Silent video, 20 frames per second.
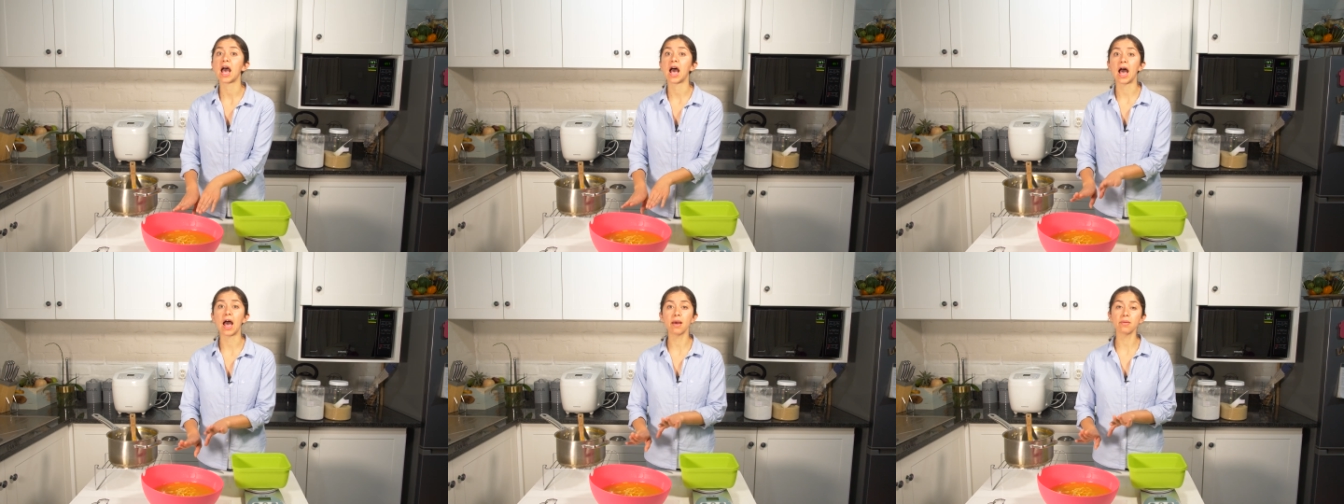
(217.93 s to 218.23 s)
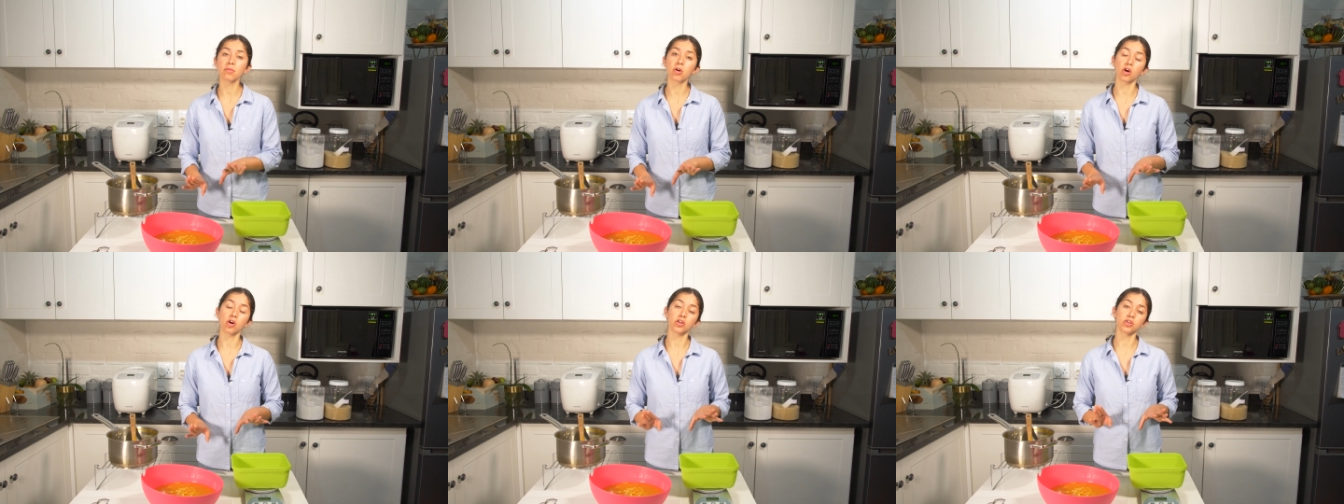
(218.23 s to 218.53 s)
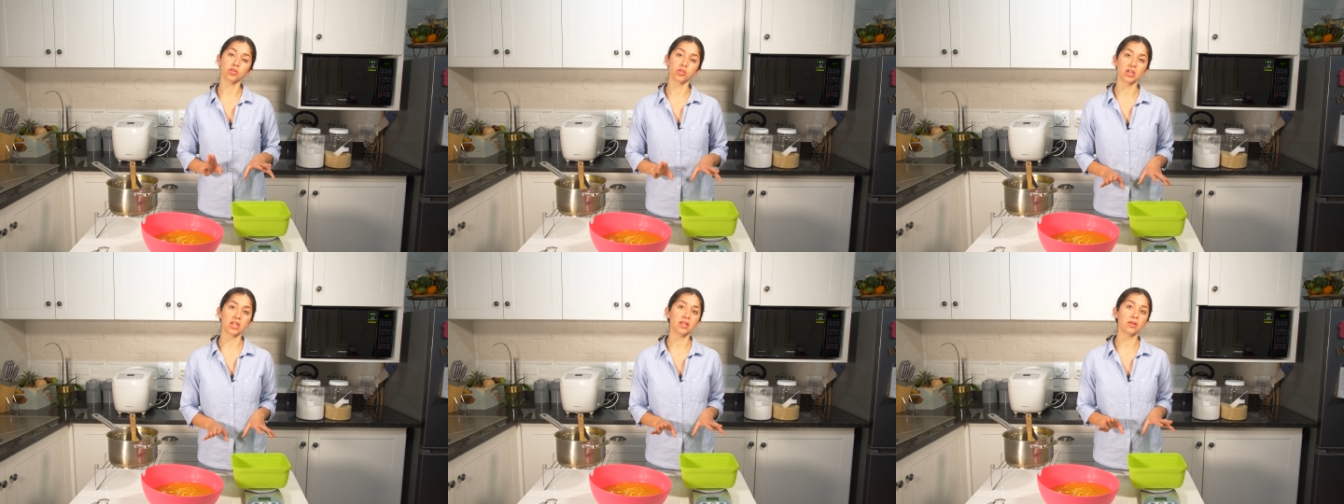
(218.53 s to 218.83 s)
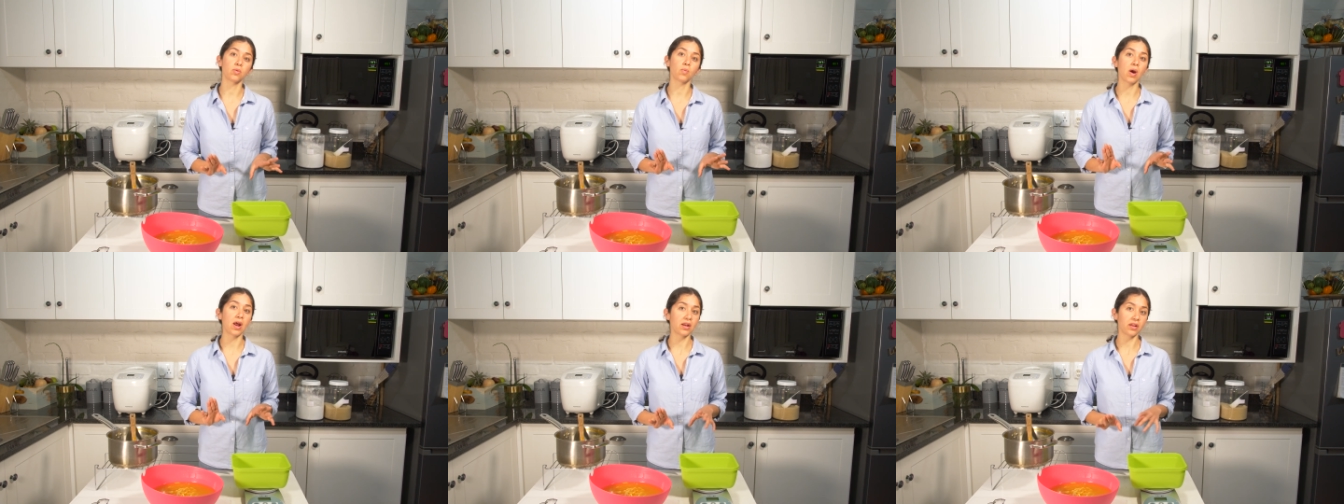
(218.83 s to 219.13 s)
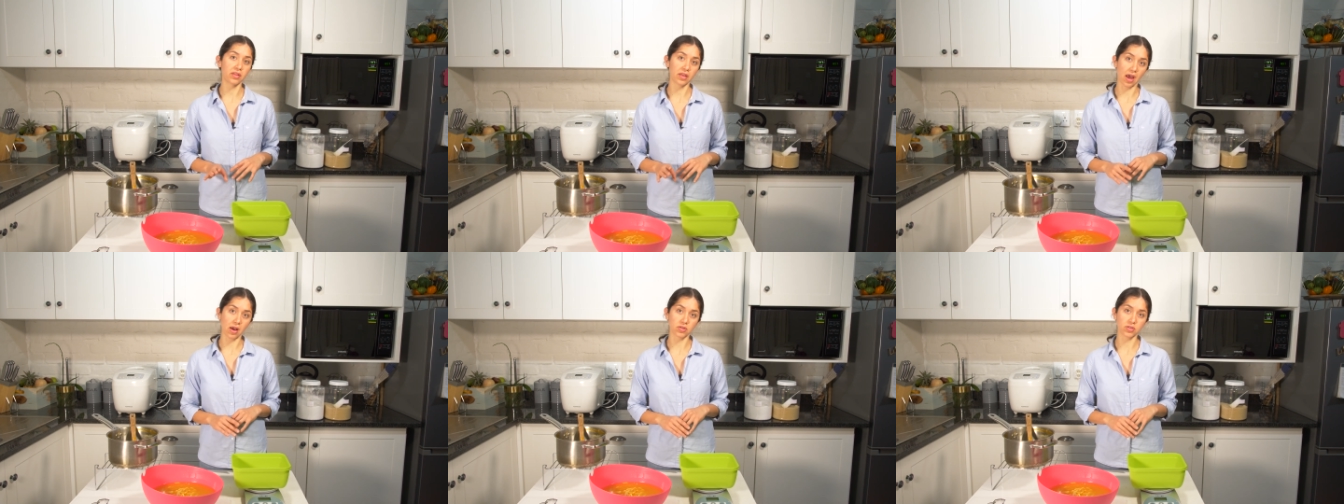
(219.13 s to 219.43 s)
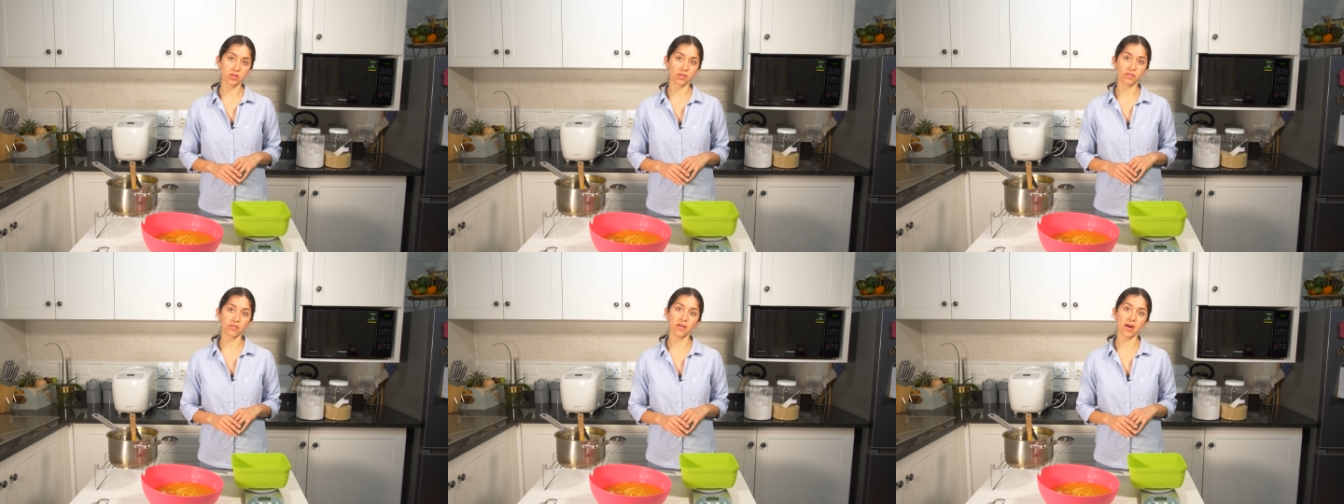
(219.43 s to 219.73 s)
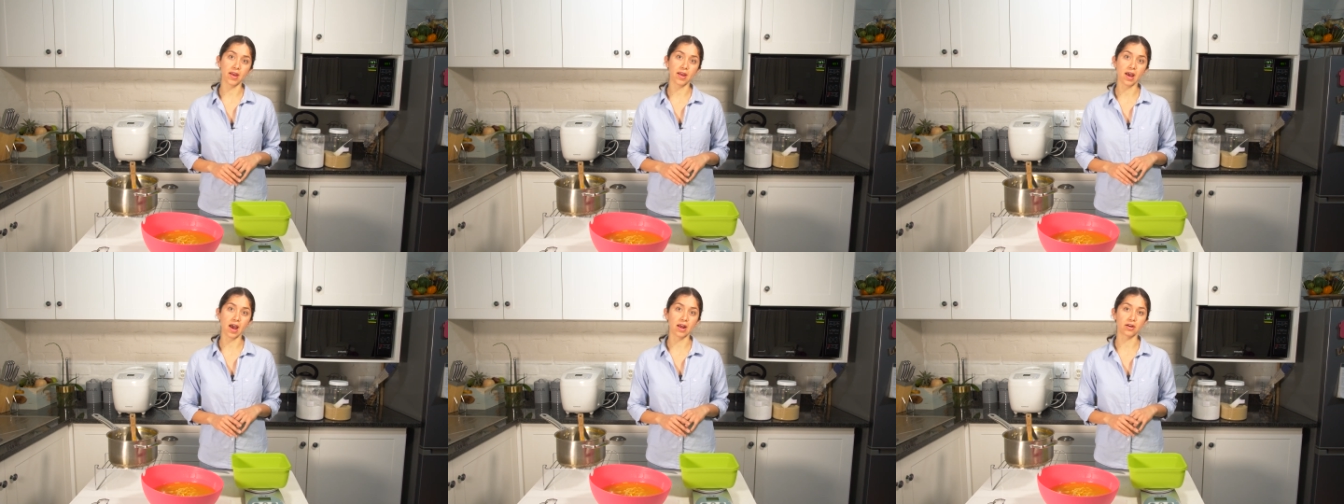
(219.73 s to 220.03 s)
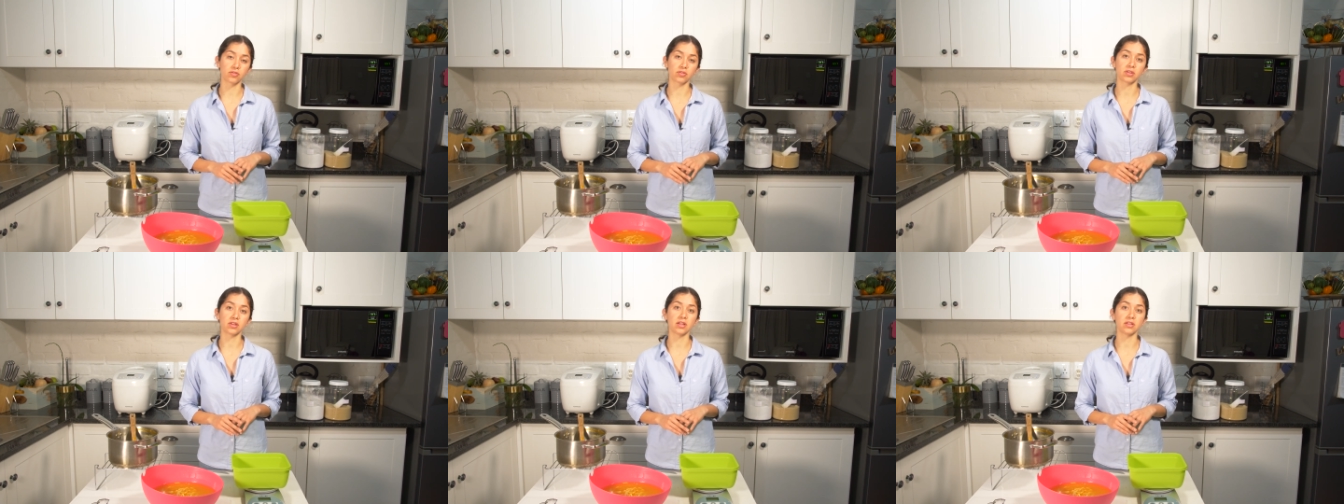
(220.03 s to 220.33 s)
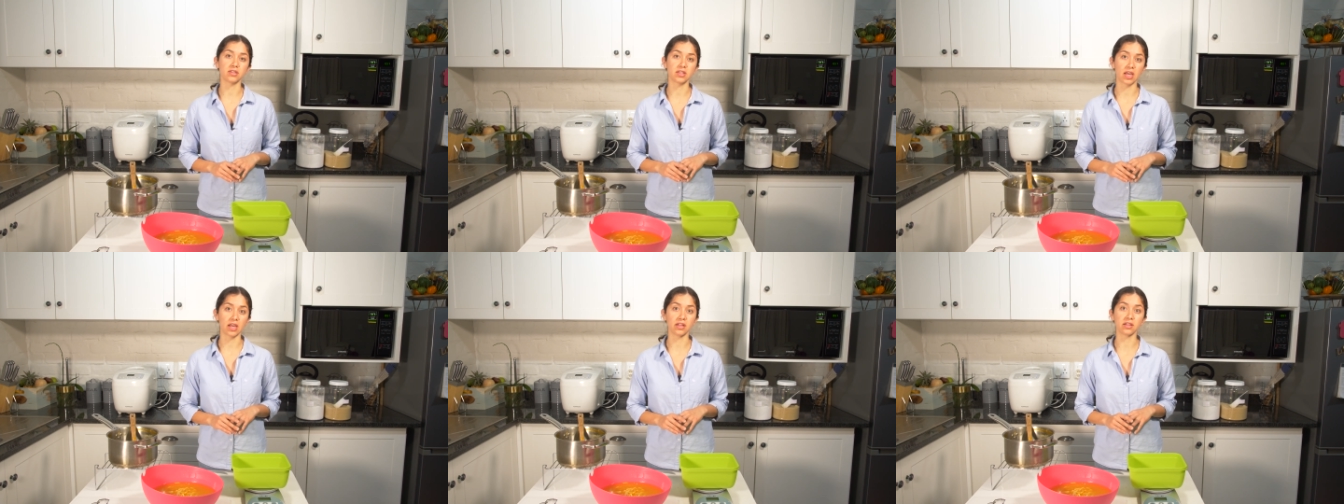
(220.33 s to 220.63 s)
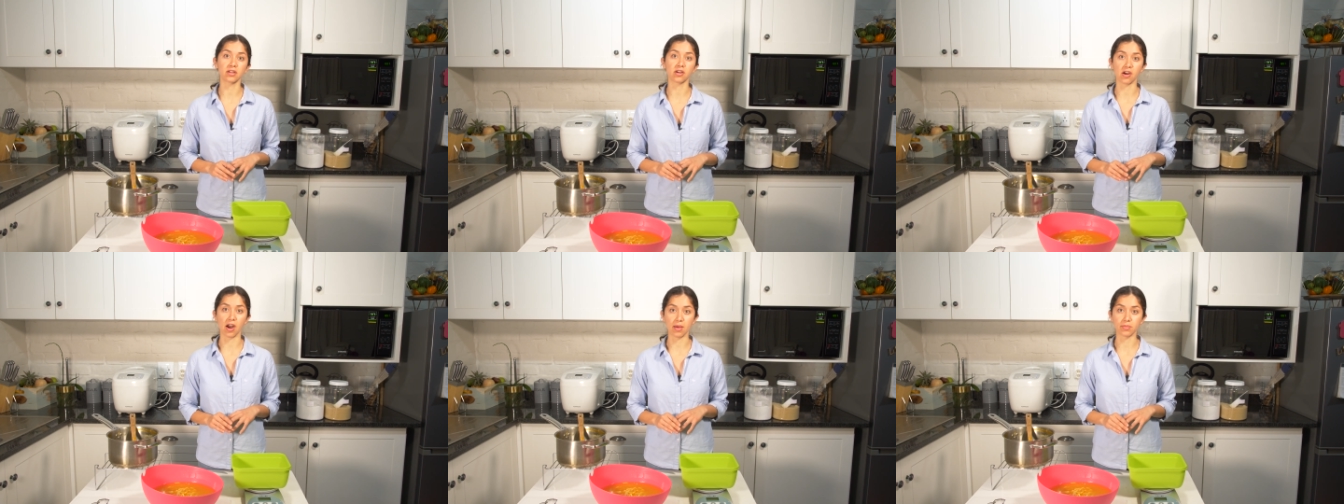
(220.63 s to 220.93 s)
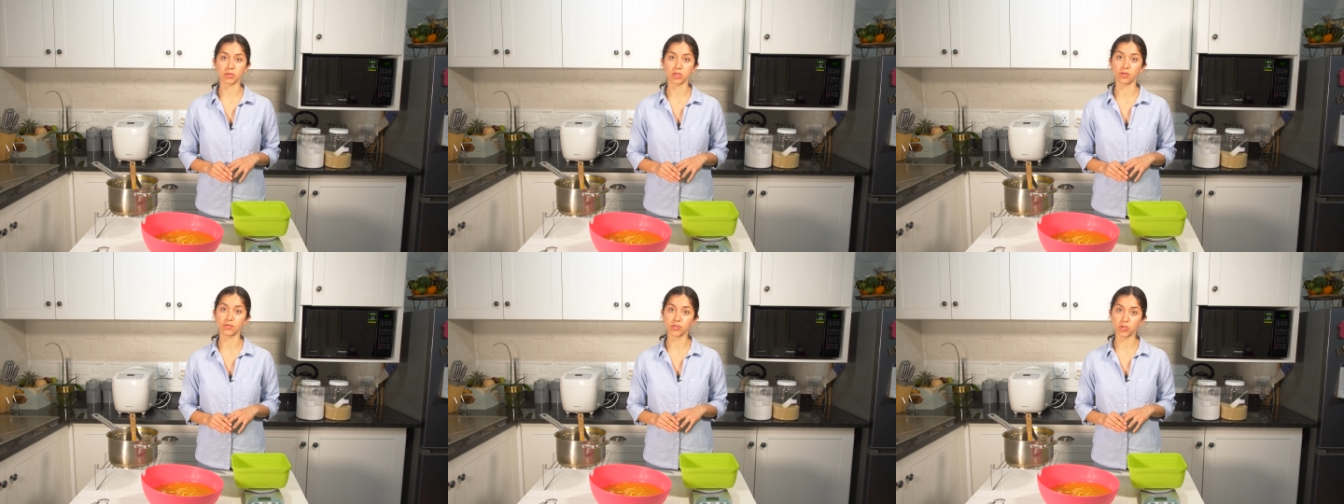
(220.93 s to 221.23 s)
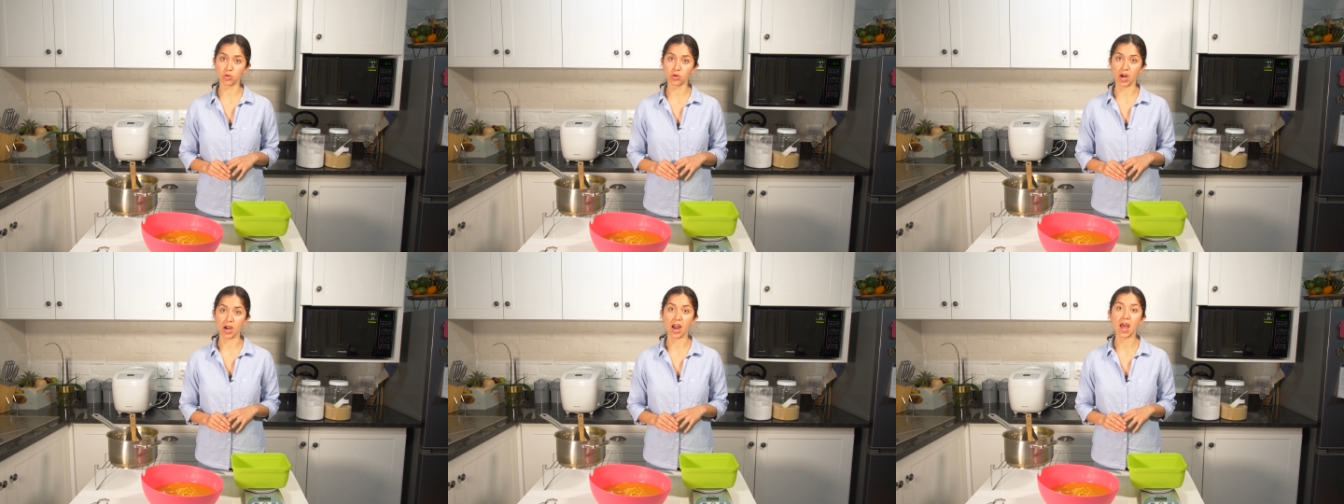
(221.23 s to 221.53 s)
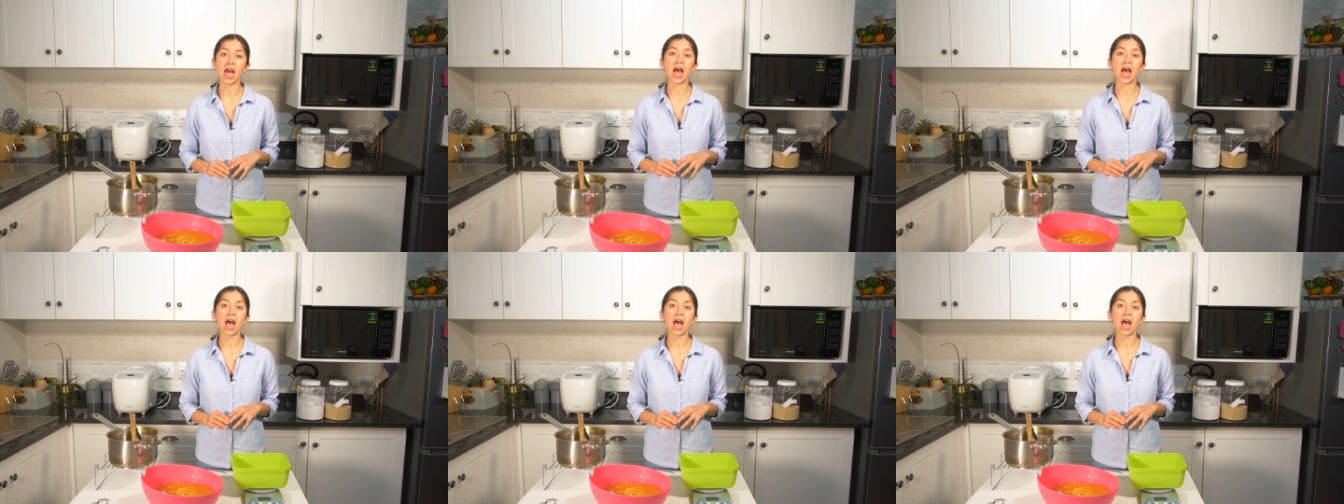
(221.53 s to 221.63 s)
I'm going to need 1510 grams of sugar.